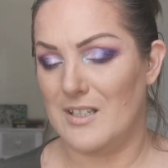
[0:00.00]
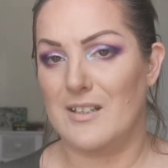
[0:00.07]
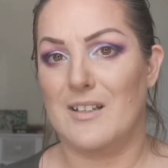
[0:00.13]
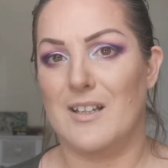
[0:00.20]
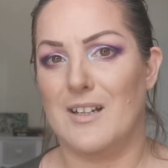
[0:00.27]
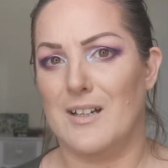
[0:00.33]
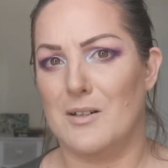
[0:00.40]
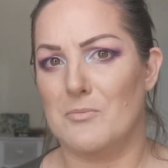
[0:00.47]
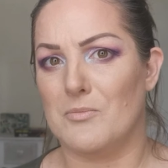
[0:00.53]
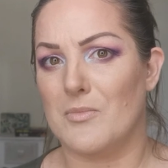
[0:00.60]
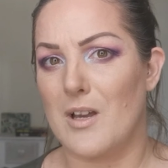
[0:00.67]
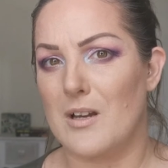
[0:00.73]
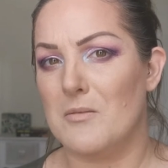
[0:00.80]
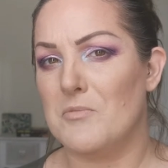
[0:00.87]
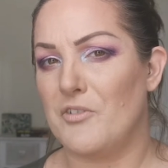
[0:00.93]
yeah, I'm,
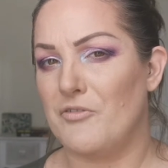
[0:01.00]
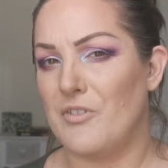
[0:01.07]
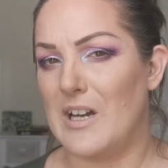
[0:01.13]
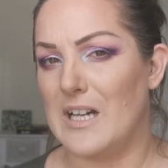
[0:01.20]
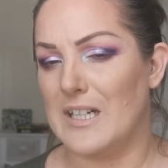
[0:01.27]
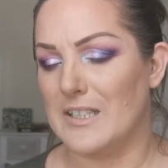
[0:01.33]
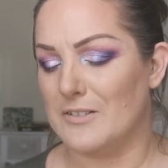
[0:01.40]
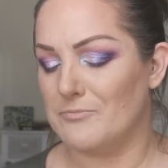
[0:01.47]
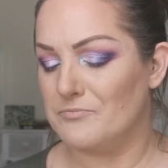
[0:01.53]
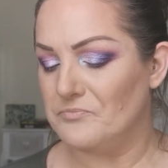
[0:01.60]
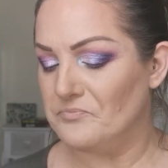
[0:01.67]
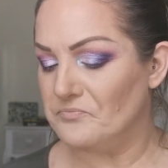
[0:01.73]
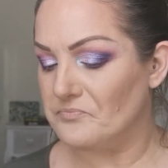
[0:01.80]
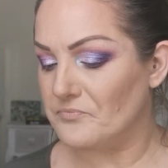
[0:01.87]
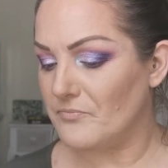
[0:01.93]
I'm a fan.
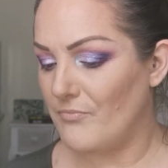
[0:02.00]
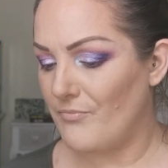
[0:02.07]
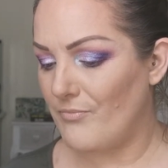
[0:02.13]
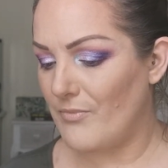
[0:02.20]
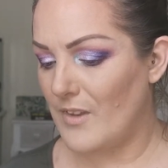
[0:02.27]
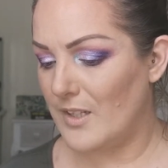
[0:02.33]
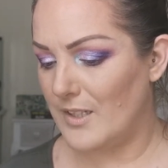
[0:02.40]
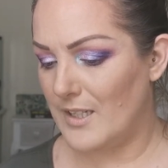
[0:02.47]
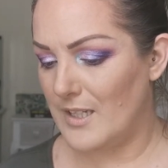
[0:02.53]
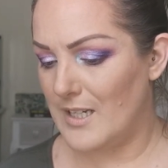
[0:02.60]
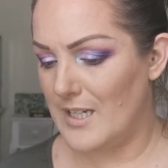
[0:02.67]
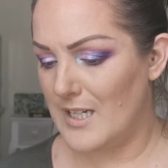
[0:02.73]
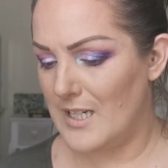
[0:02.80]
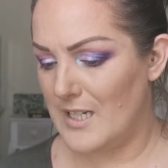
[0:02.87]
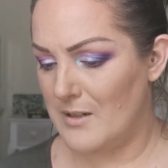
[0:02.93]

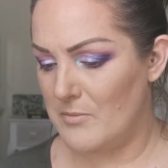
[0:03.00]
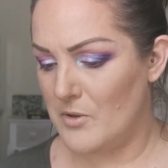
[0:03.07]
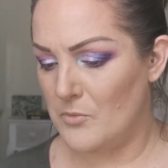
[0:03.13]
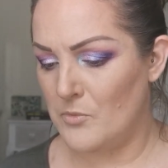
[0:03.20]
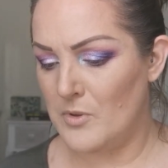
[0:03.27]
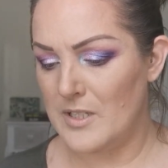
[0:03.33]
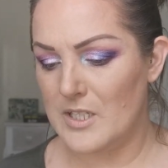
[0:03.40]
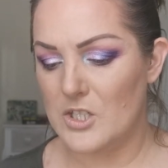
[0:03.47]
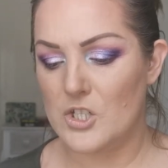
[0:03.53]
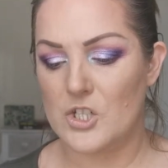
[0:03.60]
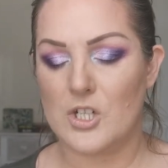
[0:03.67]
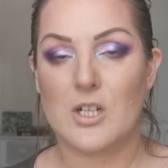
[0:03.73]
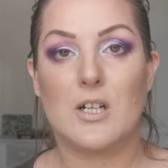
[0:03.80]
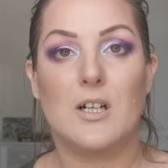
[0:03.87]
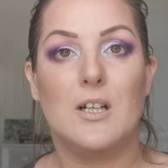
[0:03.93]
Uh, but
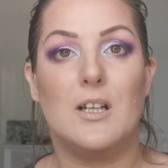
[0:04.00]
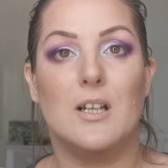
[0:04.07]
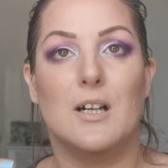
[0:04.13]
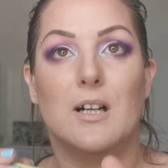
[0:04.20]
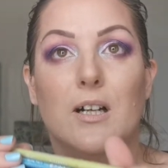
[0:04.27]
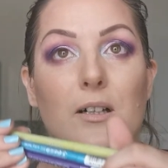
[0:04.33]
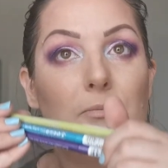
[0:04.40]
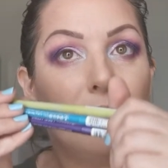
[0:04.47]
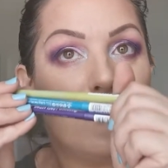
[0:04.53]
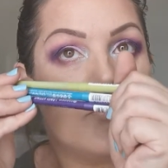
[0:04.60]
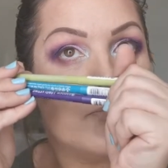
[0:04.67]
which colour?